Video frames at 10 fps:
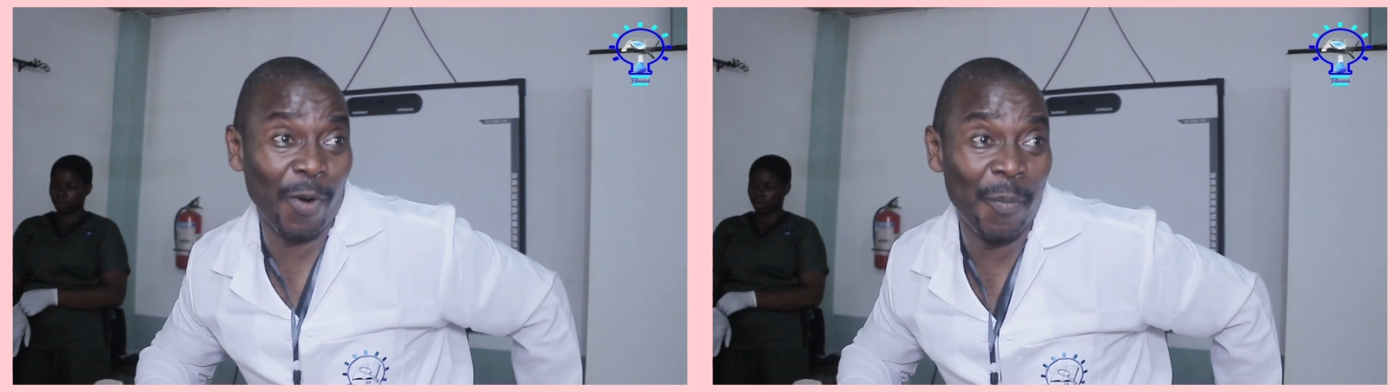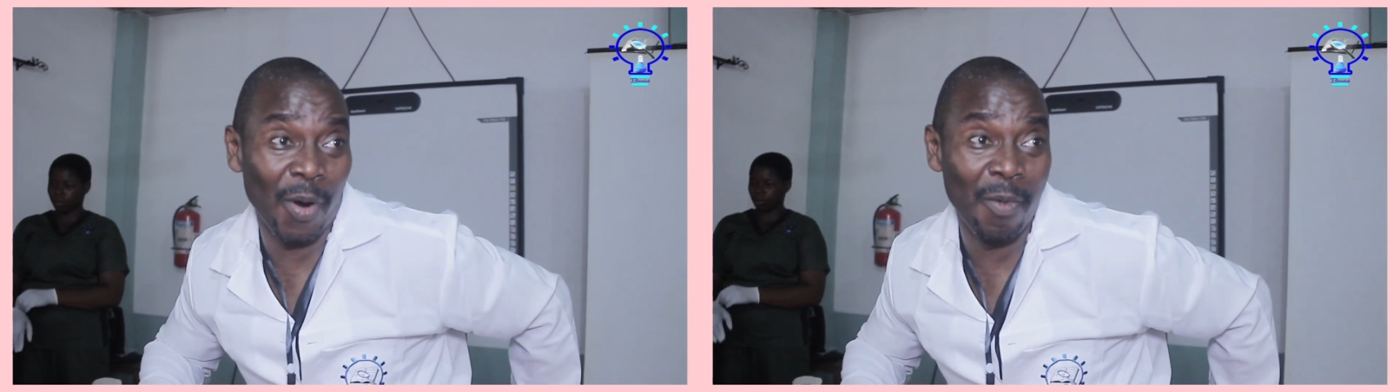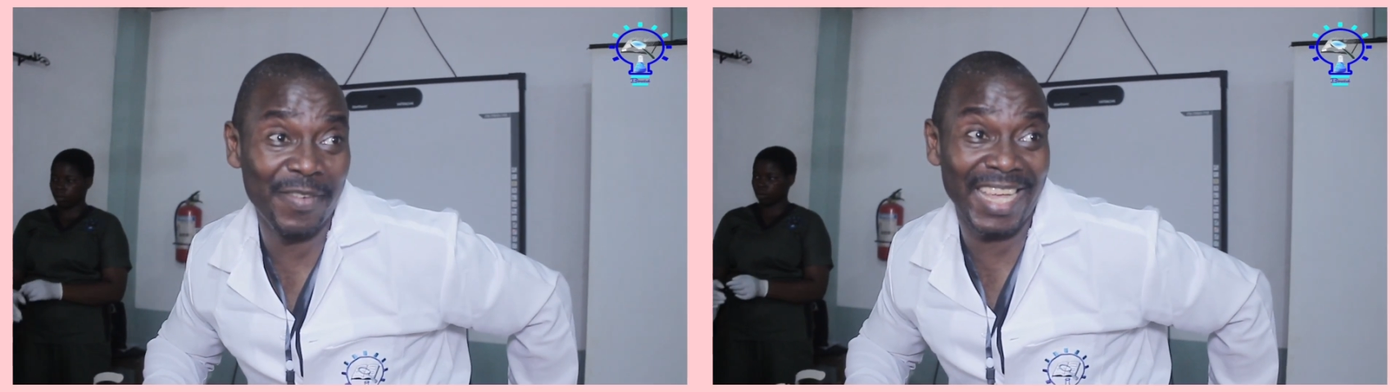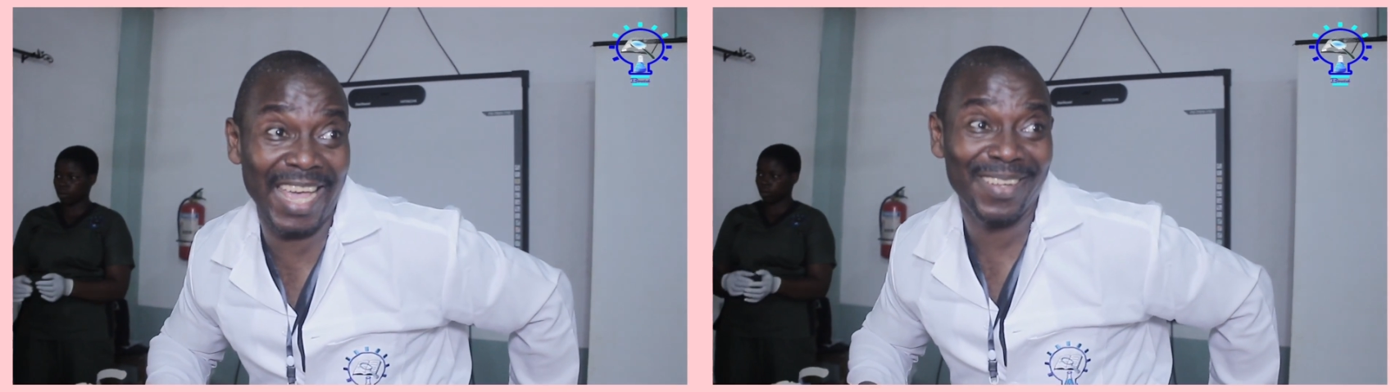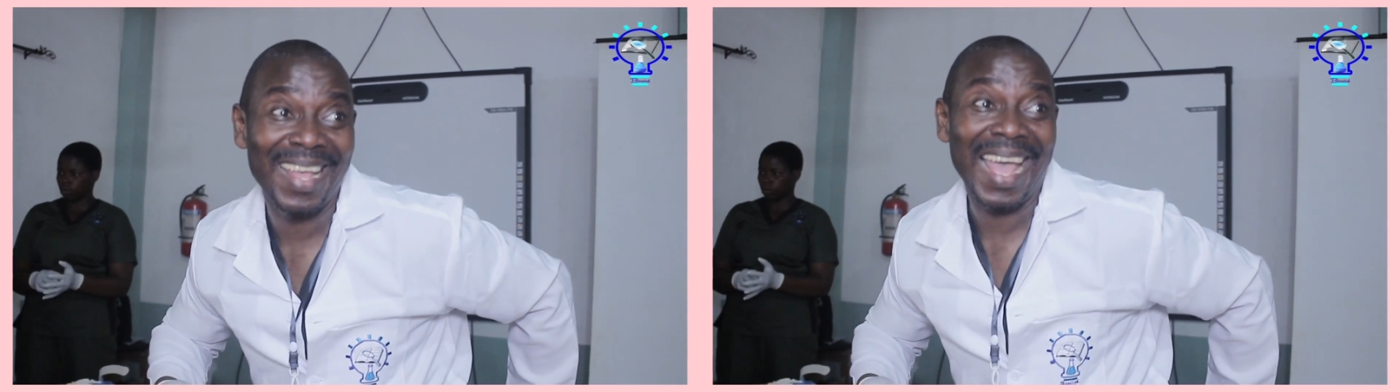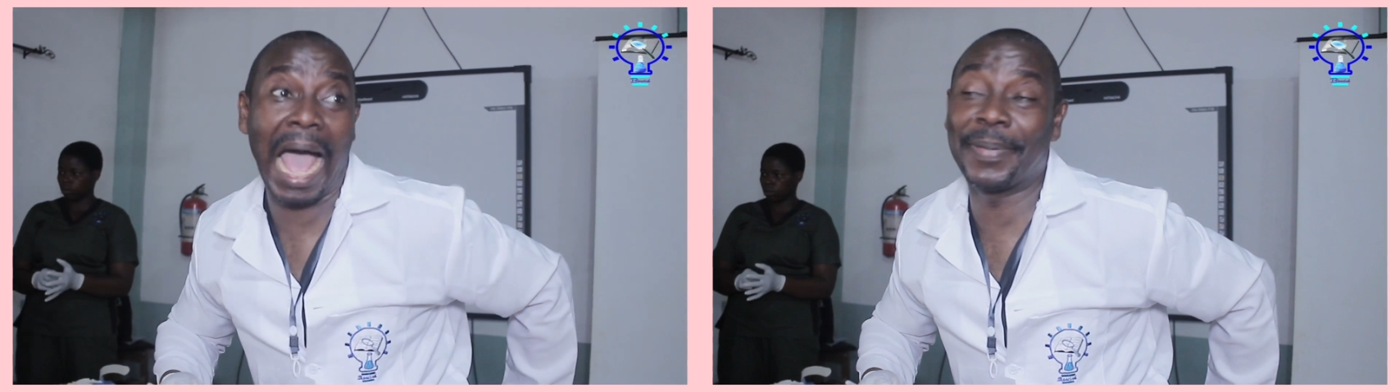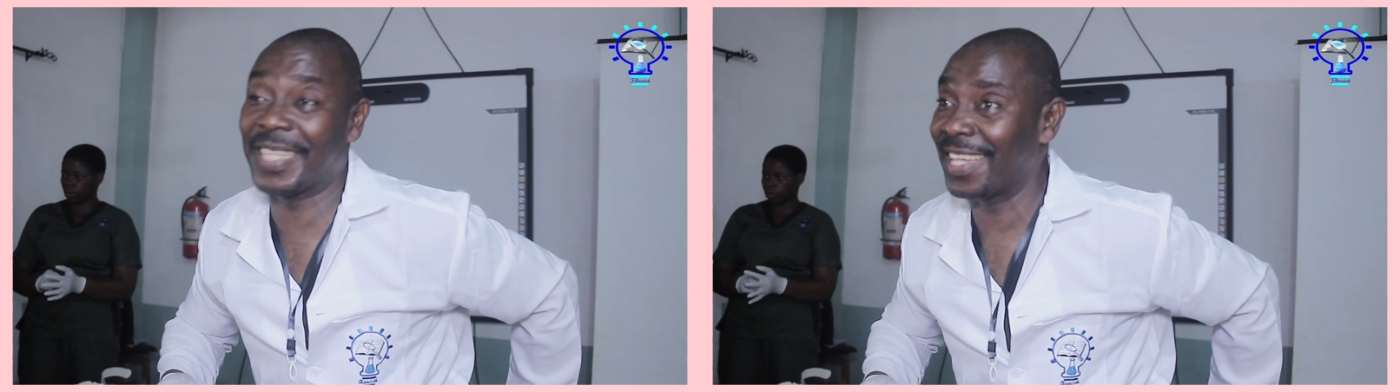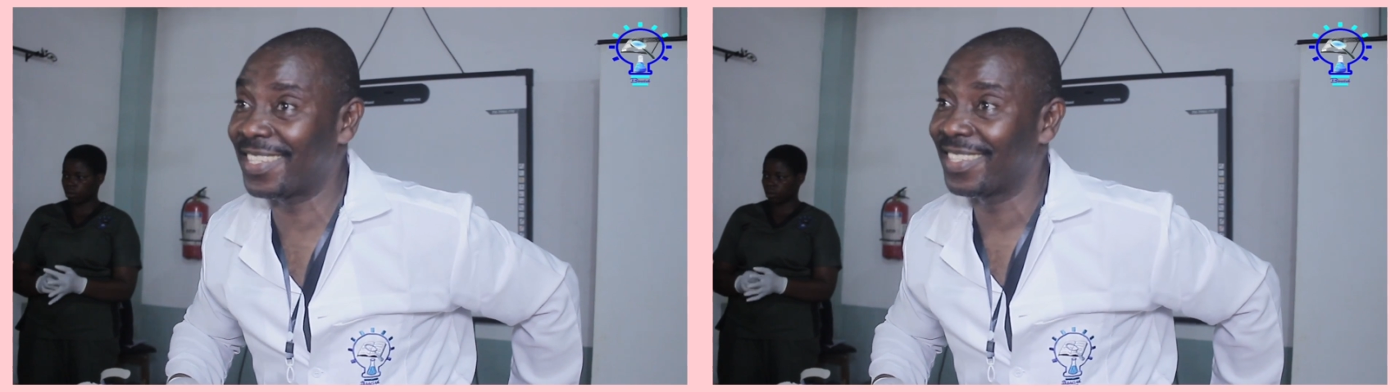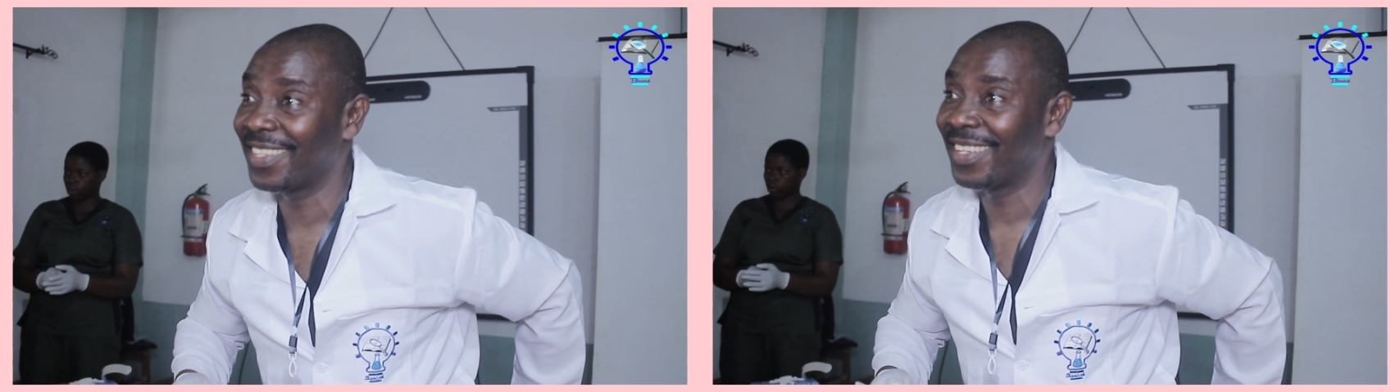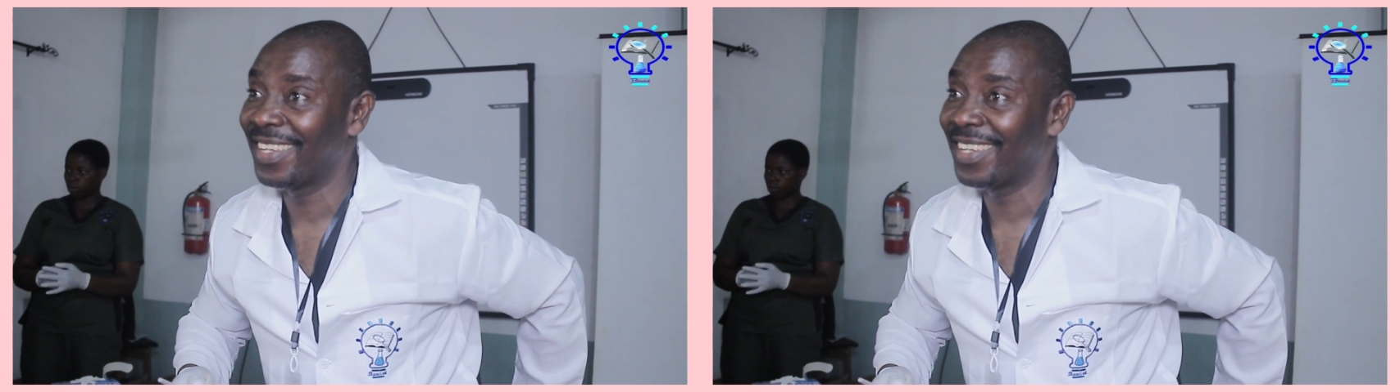bum of the girl, abscess.